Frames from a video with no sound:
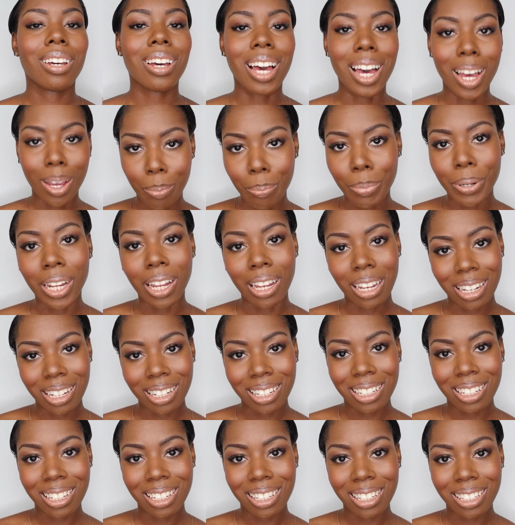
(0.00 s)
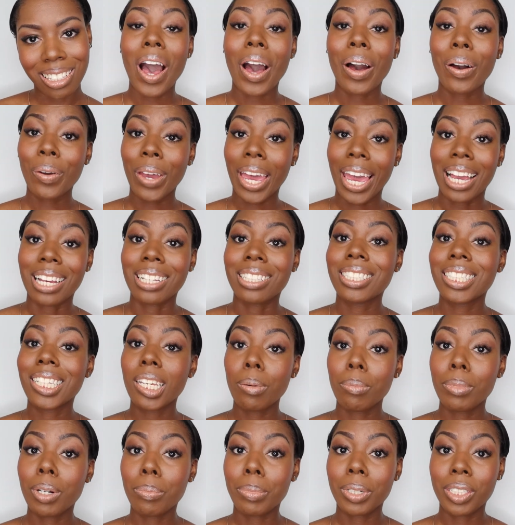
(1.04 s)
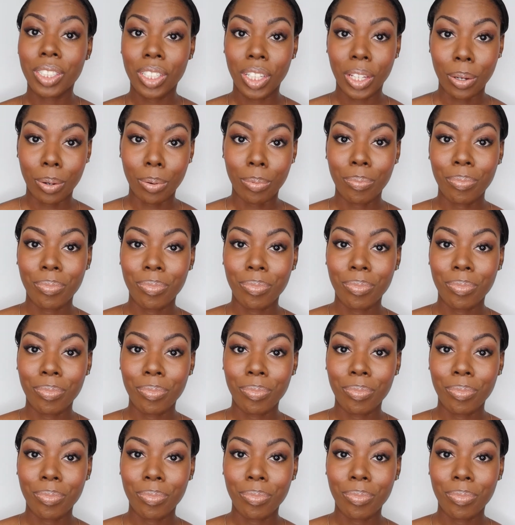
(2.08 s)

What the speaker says: unplug. Okay, tip number 2,